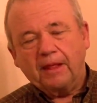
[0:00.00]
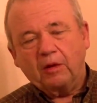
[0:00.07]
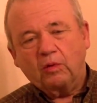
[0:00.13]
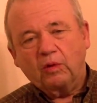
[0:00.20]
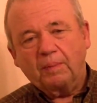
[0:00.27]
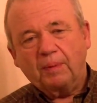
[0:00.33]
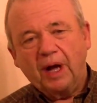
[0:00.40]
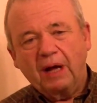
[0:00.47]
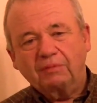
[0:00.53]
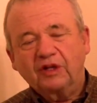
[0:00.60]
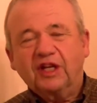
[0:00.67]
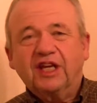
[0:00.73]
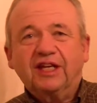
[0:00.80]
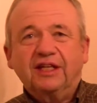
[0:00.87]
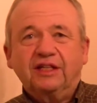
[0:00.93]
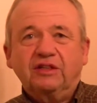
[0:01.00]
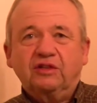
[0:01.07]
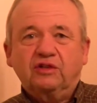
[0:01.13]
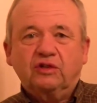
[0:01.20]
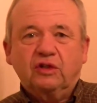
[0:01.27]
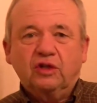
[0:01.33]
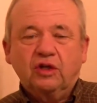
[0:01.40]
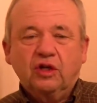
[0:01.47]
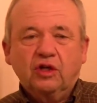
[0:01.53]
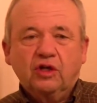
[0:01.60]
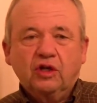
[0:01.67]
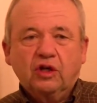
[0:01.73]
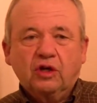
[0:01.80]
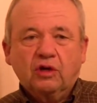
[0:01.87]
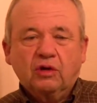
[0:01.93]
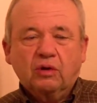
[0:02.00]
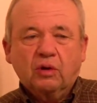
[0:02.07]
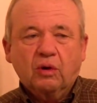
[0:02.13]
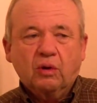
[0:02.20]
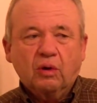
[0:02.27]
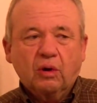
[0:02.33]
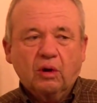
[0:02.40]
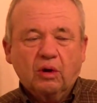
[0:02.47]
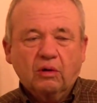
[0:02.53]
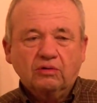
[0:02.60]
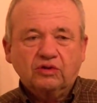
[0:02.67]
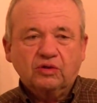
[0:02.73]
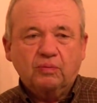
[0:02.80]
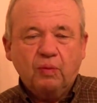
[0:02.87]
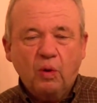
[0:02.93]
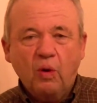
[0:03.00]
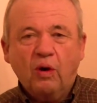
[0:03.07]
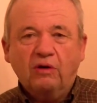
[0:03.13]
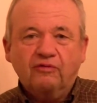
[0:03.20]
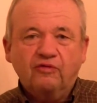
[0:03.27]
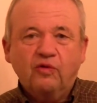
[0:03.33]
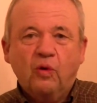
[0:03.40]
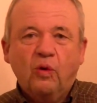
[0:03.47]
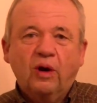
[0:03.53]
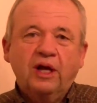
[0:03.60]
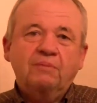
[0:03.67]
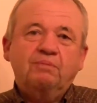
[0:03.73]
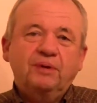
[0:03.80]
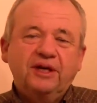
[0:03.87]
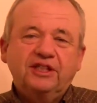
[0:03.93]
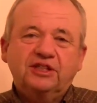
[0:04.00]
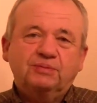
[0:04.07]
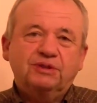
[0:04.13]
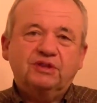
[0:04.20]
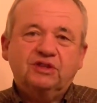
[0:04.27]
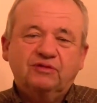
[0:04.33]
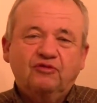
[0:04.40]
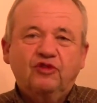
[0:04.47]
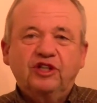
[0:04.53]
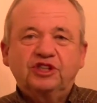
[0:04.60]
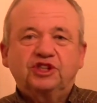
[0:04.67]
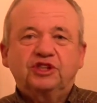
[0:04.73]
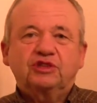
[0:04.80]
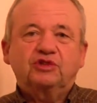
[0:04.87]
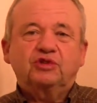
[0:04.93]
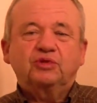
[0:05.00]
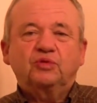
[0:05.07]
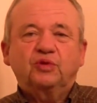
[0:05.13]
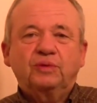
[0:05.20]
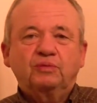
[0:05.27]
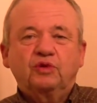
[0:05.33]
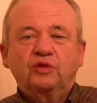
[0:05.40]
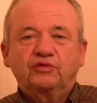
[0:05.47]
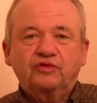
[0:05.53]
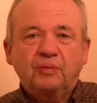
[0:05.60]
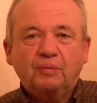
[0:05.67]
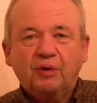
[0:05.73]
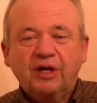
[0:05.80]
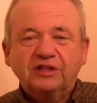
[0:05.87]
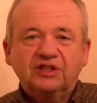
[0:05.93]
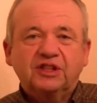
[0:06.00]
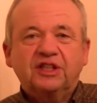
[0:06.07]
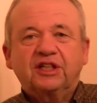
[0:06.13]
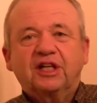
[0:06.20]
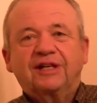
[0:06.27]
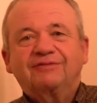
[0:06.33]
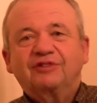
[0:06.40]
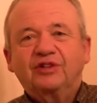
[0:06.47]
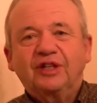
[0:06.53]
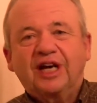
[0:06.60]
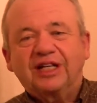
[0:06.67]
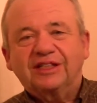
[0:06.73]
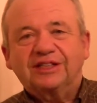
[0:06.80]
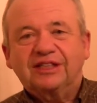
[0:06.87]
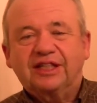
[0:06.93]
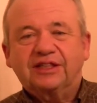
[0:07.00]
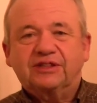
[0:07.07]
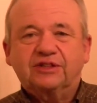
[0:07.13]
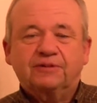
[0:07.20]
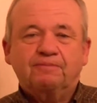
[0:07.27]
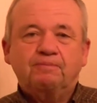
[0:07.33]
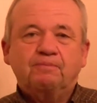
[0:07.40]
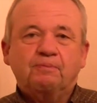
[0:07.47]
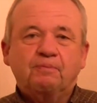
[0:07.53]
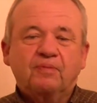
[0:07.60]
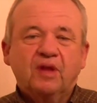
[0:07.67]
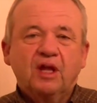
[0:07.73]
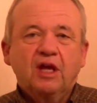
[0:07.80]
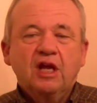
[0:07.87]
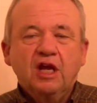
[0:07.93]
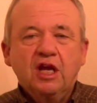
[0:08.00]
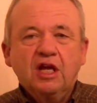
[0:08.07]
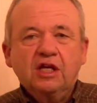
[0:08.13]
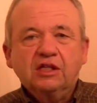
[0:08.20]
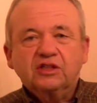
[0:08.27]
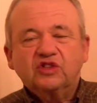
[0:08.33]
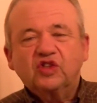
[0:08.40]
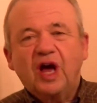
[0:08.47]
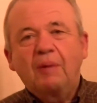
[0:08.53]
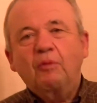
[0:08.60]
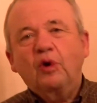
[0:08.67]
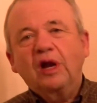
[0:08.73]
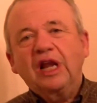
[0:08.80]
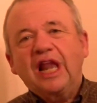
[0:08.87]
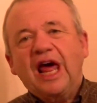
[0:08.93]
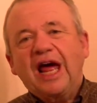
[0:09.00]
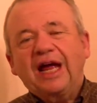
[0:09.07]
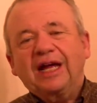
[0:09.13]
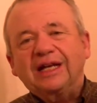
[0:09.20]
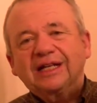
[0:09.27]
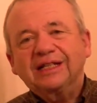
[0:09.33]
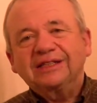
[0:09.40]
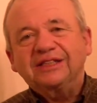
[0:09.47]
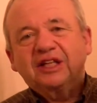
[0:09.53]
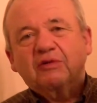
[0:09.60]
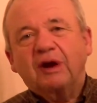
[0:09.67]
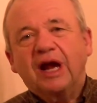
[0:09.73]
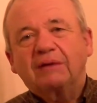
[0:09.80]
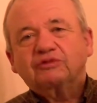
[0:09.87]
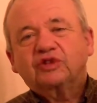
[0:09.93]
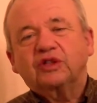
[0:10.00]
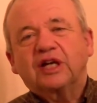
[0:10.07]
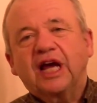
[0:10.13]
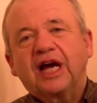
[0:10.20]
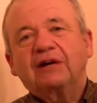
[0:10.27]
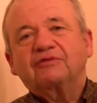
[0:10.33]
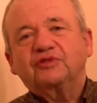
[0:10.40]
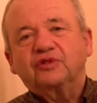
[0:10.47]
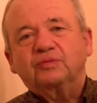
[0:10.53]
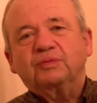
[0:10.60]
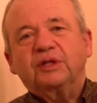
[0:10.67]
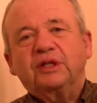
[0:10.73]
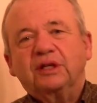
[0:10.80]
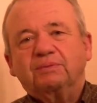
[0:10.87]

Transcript: Republican support for impeachment sufficient to remove the President of the United States, someone like Lindsey Graham is going to have to be